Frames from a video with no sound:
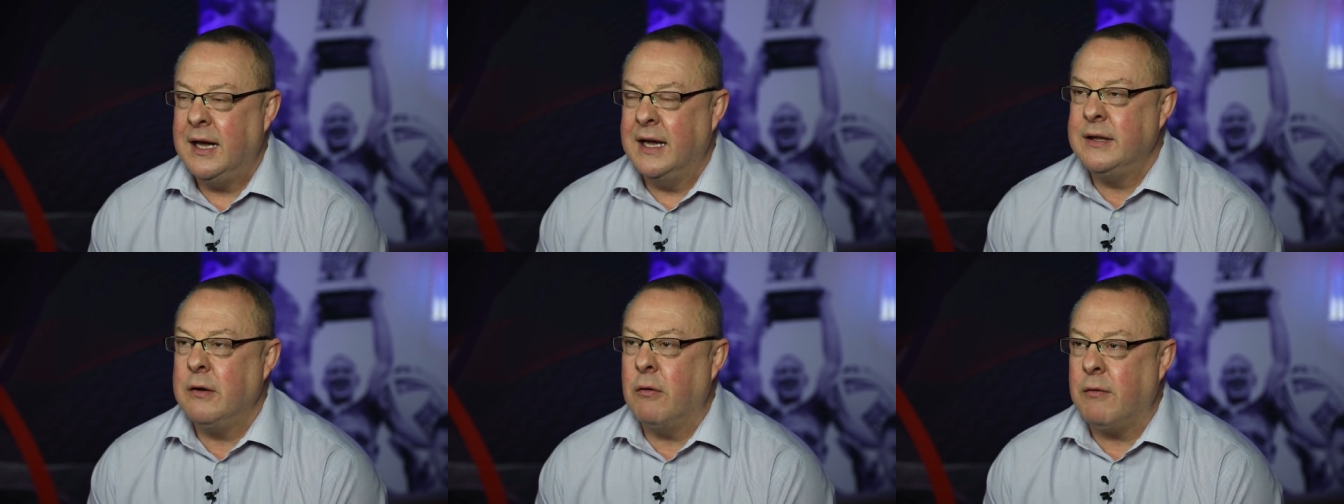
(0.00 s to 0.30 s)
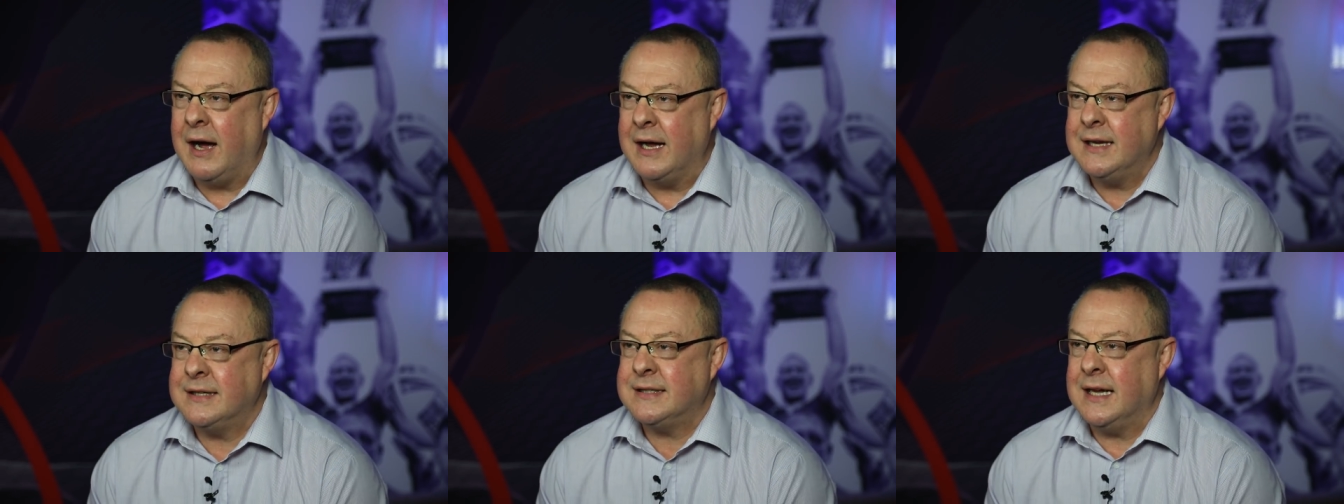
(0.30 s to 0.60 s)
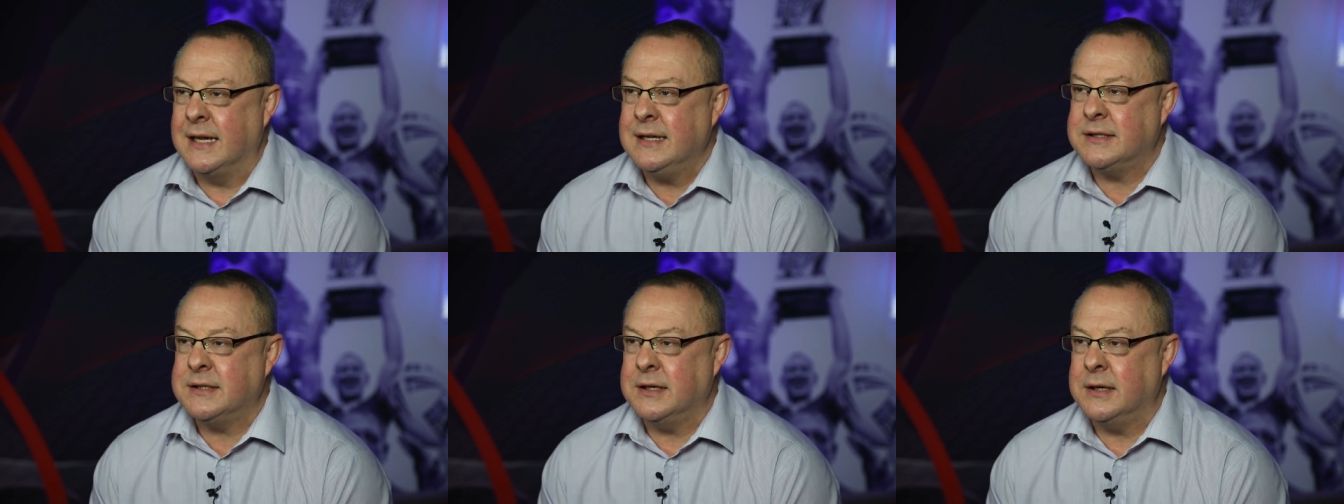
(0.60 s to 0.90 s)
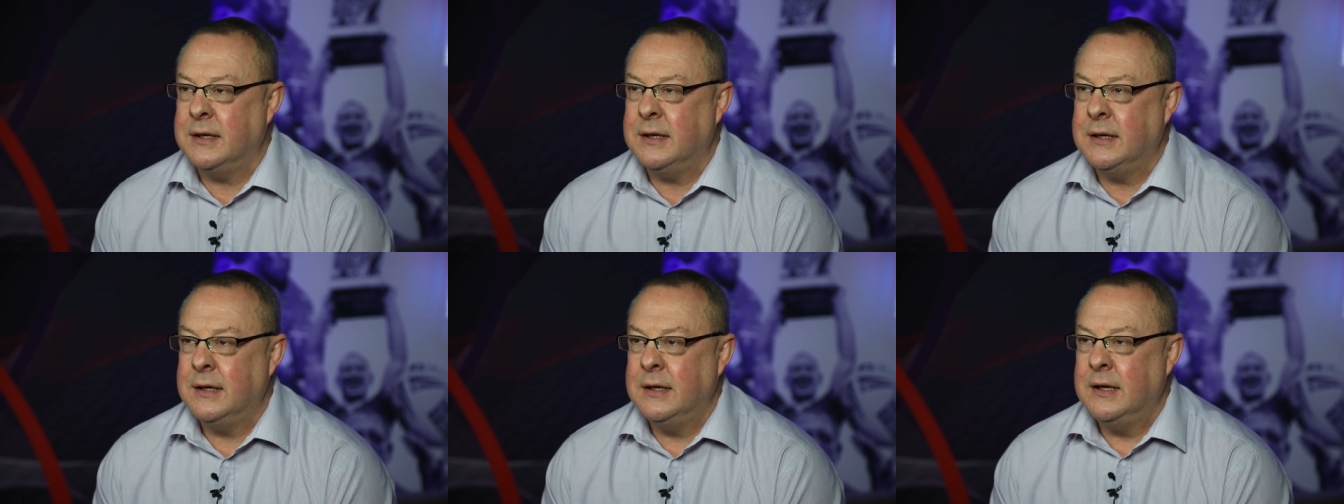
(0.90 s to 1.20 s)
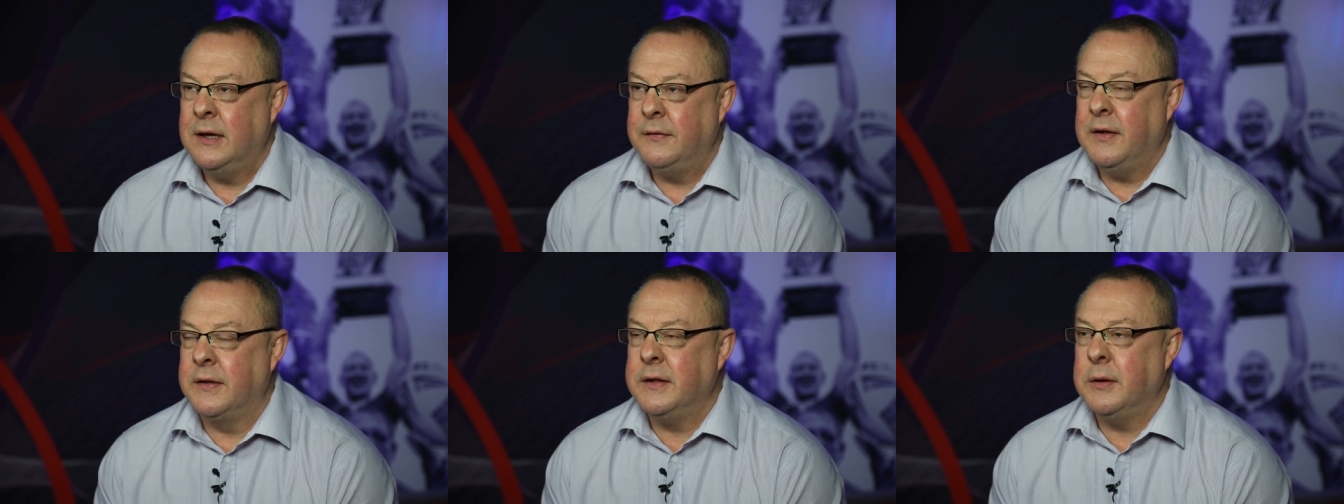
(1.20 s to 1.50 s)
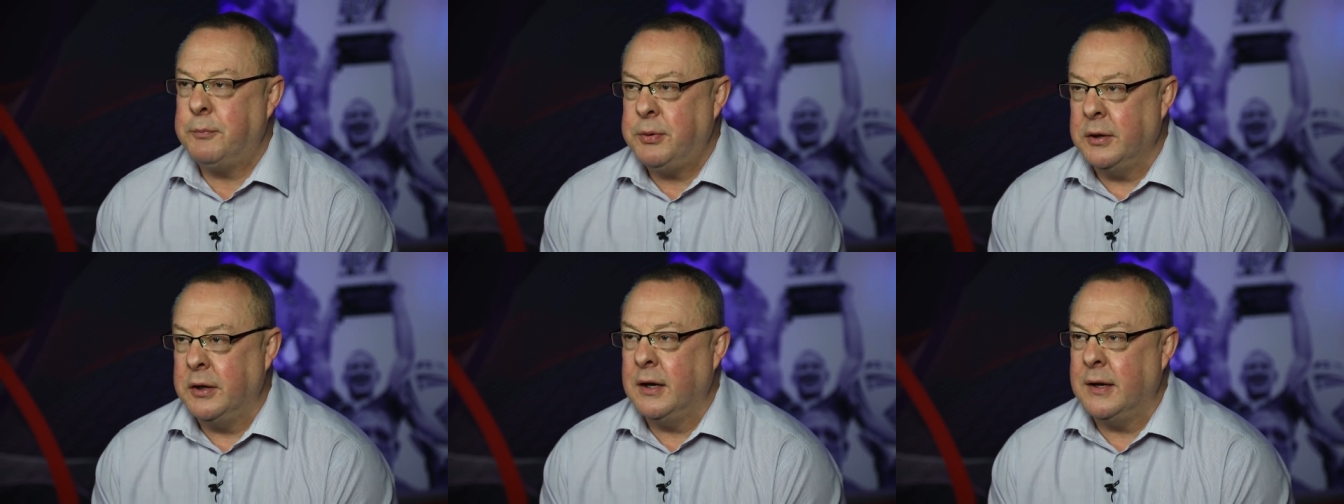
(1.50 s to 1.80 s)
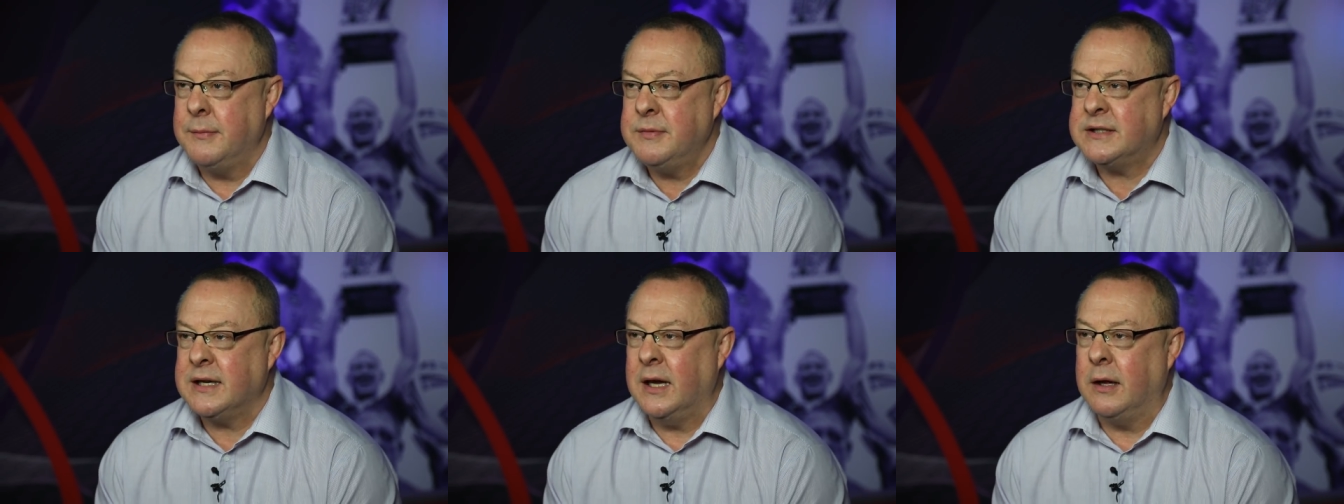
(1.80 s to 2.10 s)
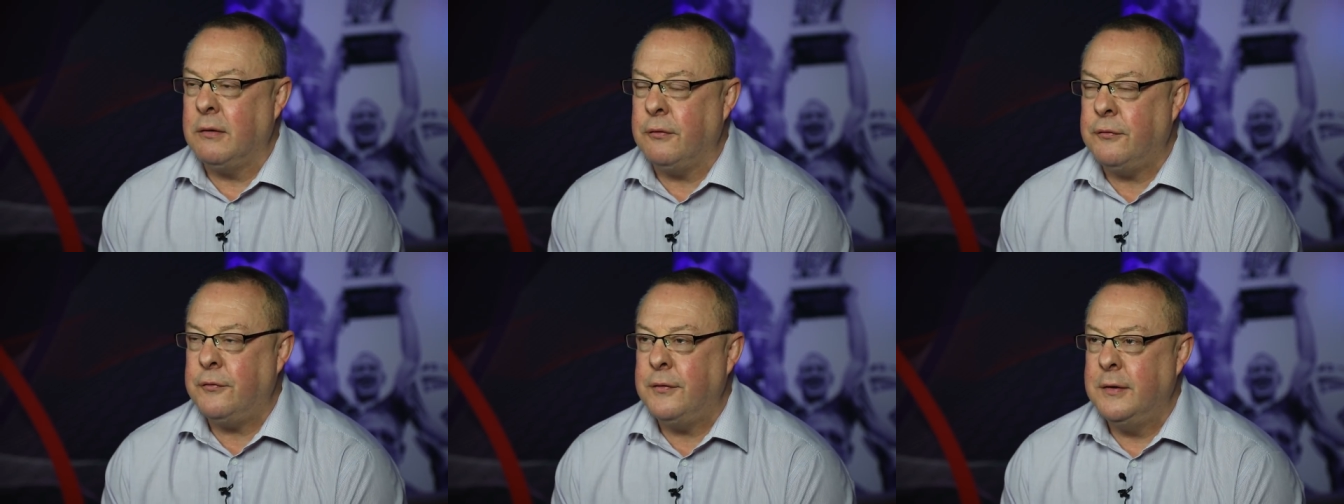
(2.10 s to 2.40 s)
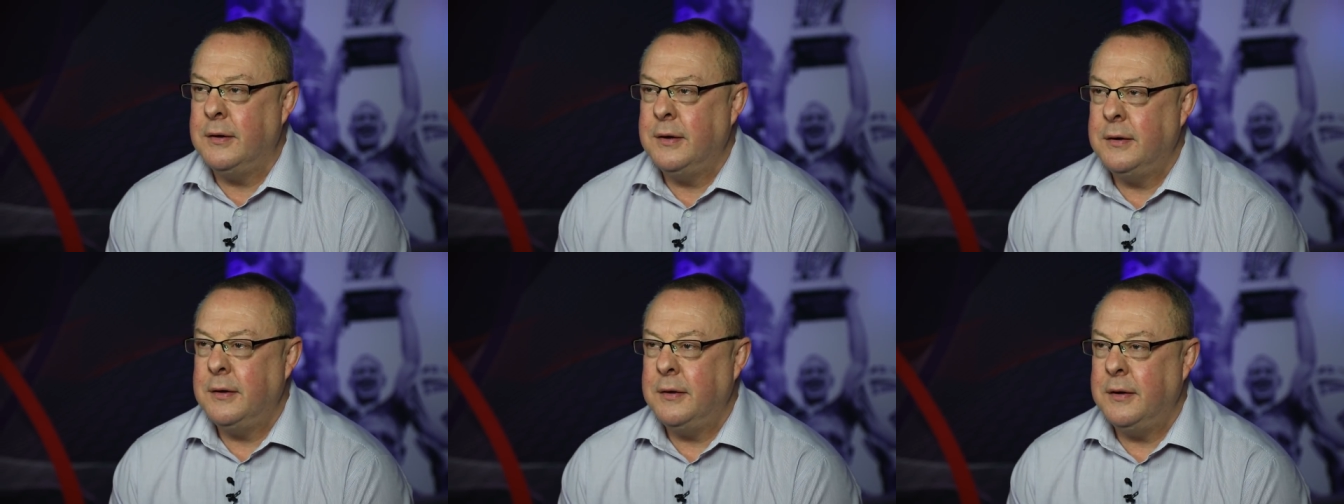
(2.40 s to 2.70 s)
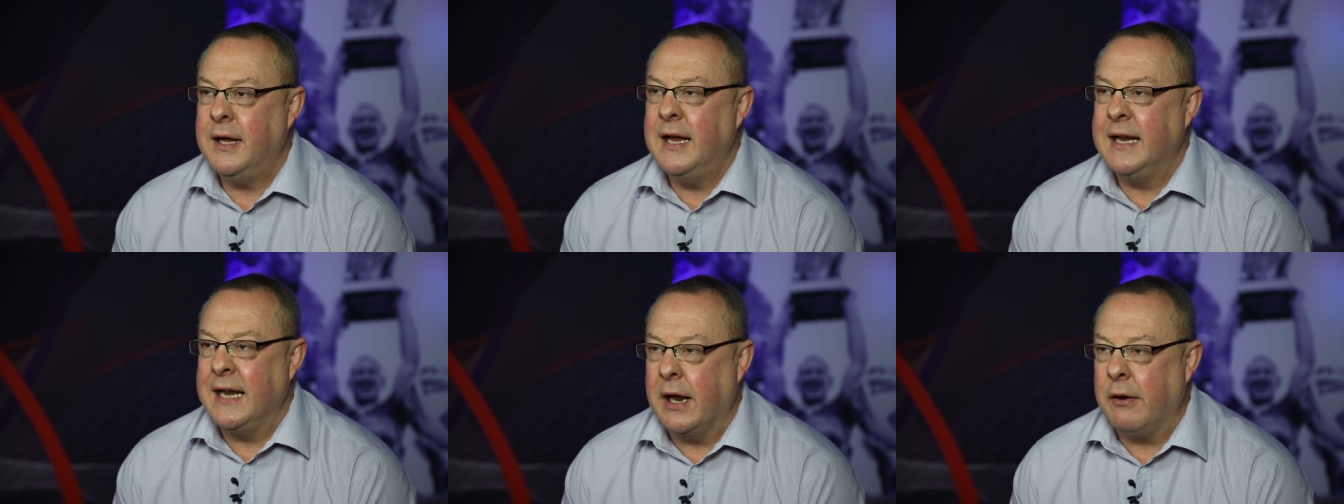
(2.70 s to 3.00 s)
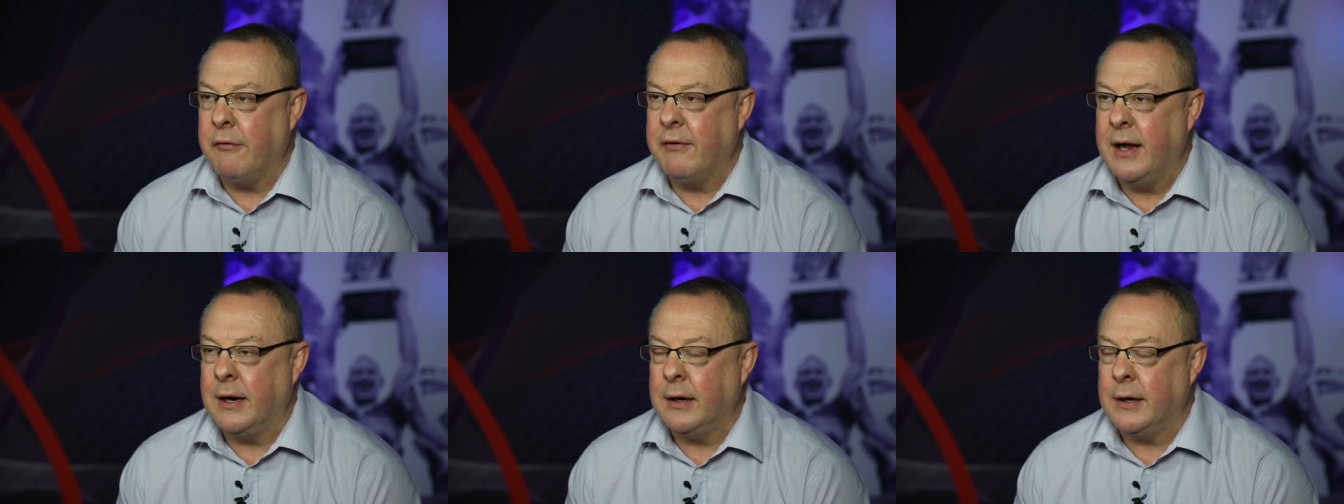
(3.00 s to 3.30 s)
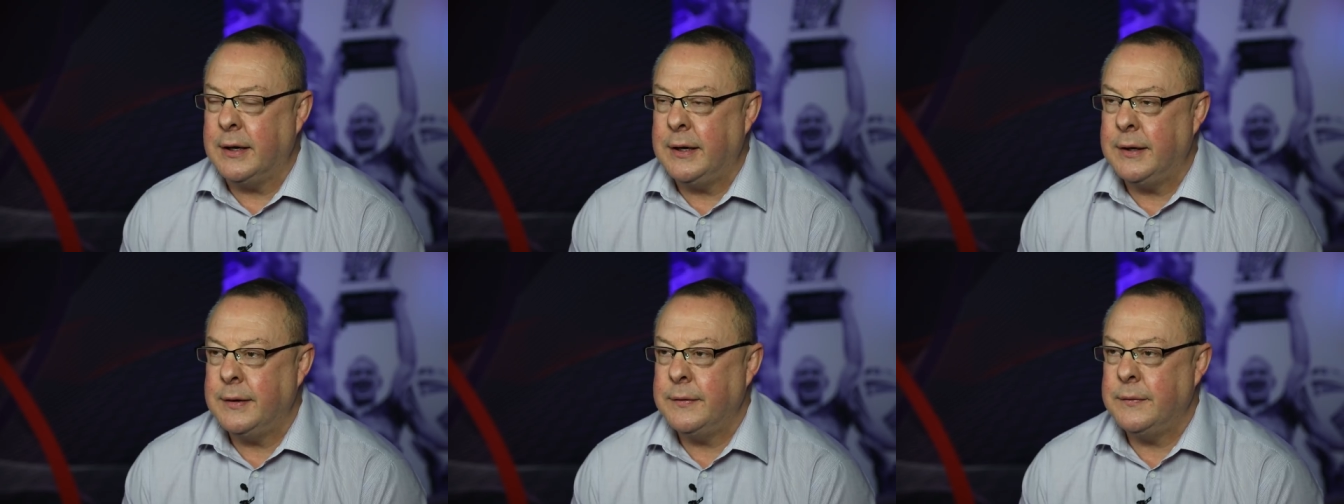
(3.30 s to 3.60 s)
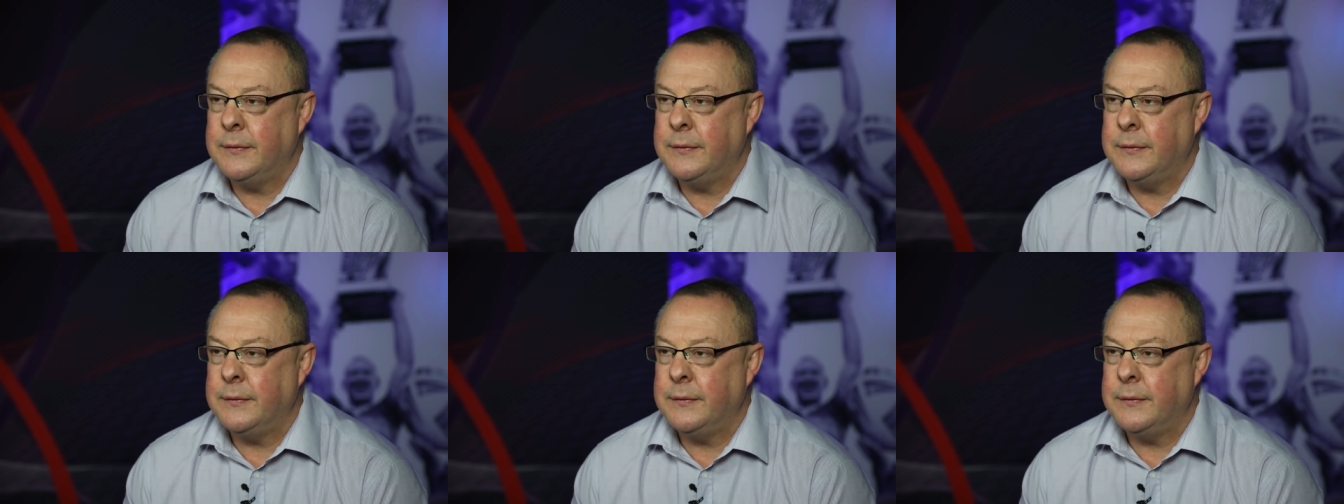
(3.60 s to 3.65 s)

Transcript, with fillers: in the right centre than the Pearl himself in Ellery Hanley.